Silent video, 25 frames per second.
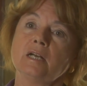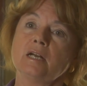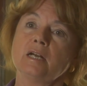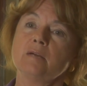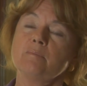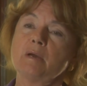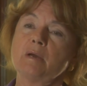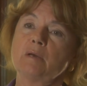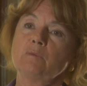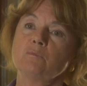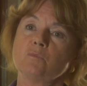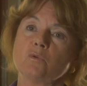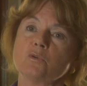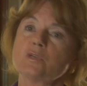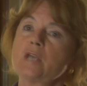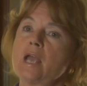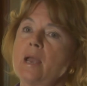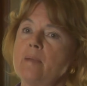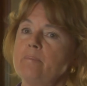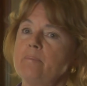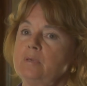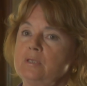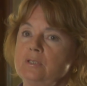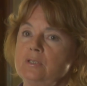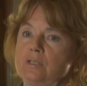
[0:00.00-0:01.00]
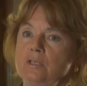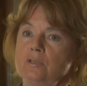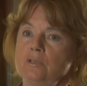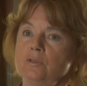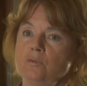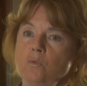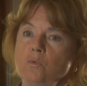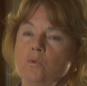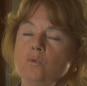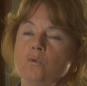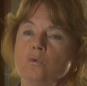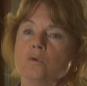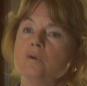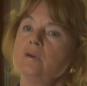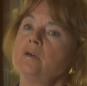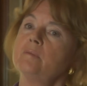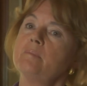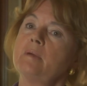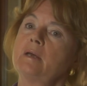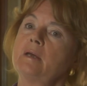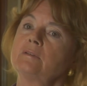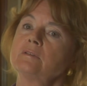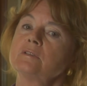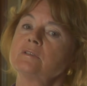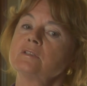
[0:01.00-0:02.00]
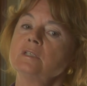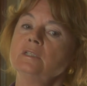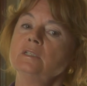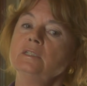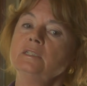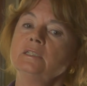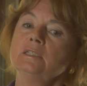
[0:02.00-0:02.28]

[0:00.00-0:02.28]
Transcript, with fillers: about what happened in the war, about,